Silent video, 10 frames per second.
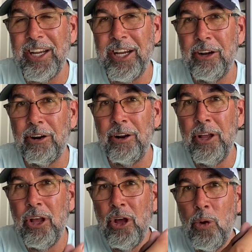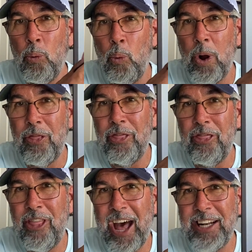here, when
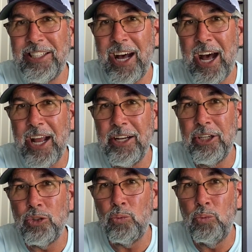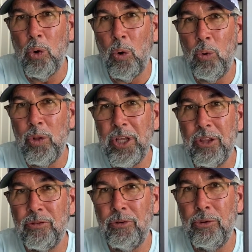that tide is rolling
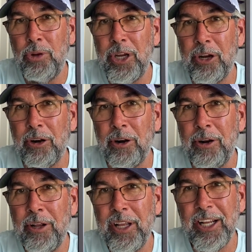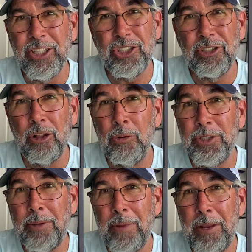through here, as slow as
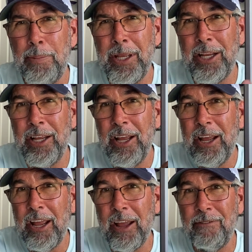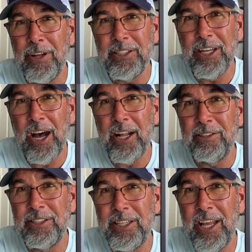it may be, if it's
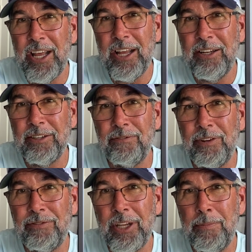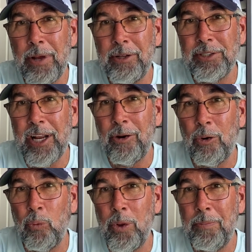got 10 to 15 miles an
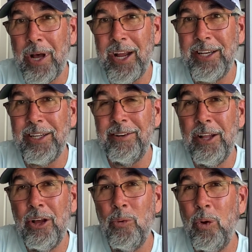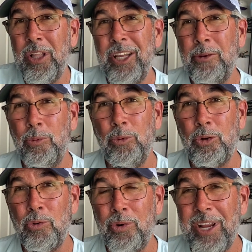hour of wind behind it, well, it will
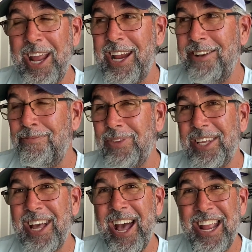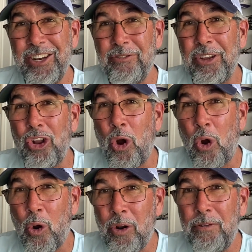create kind of an
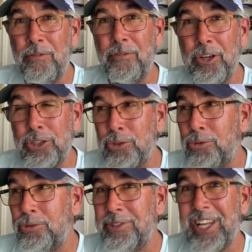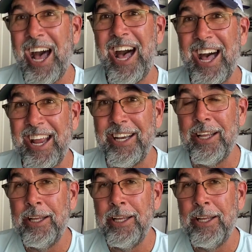artificial tide.